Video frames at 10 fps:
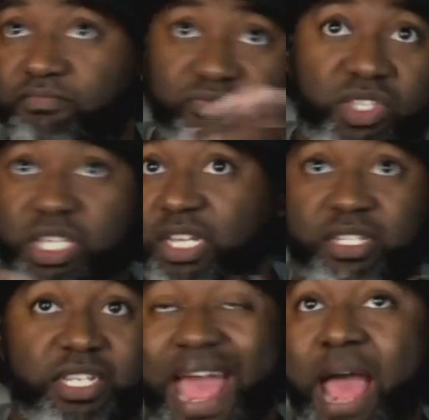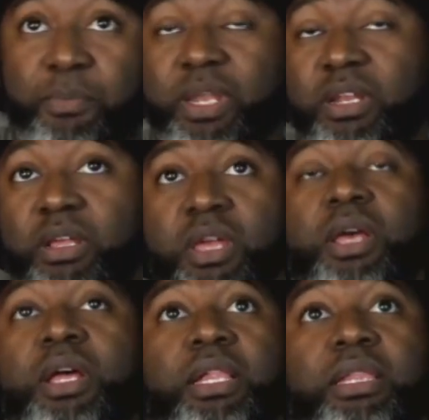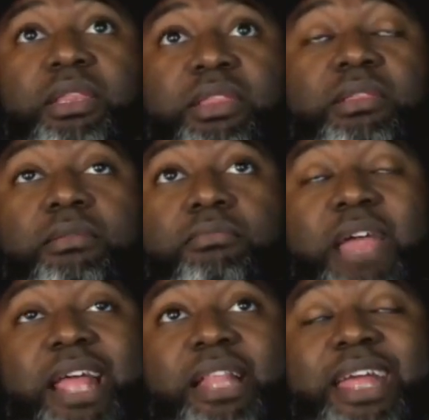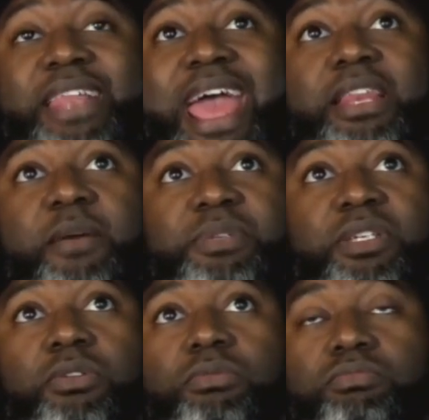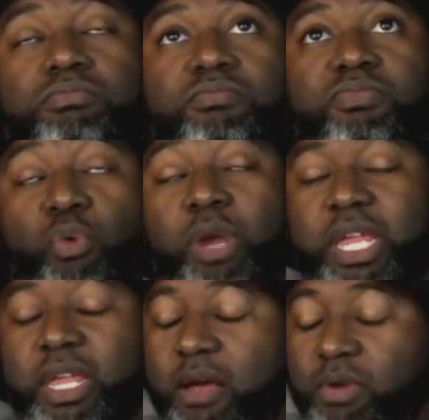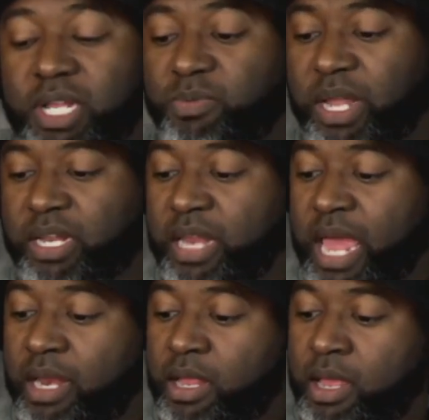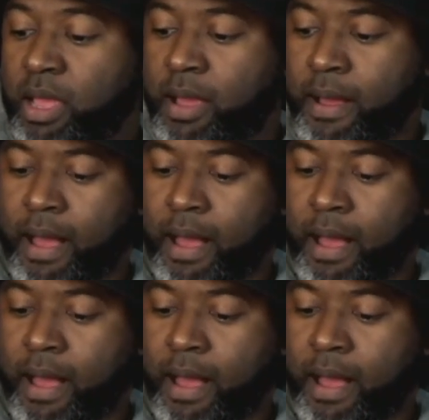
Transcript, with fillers: to to happen that, like that in episode three. I wasn't expecting that.